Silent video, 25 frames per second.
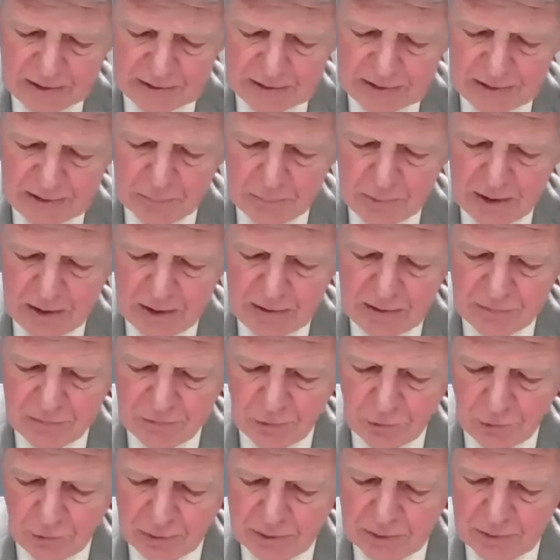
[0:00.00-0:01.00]
at the May
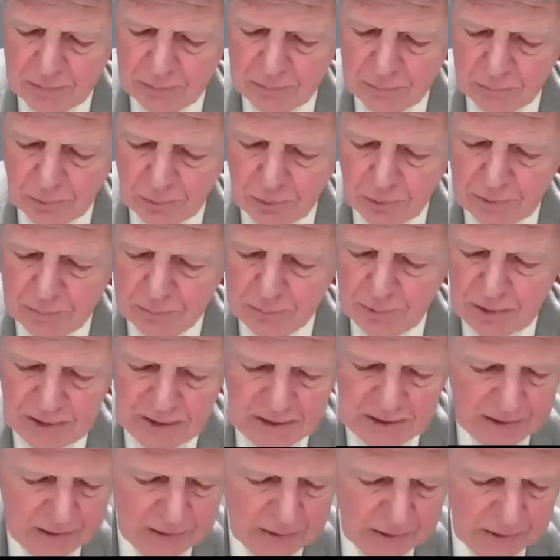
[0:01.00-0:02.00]
4th board
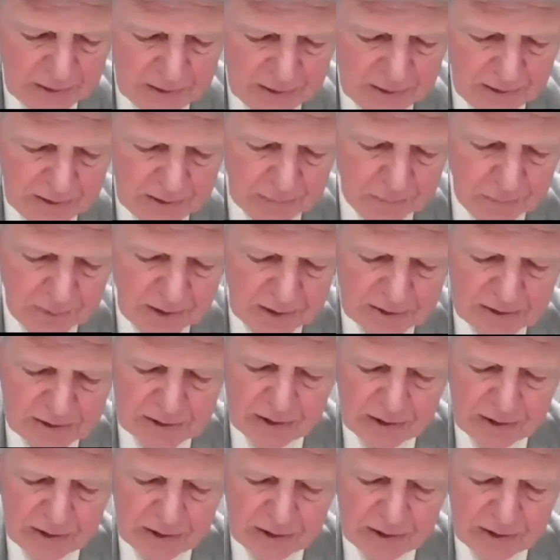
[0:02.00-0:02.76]
meeting, and upon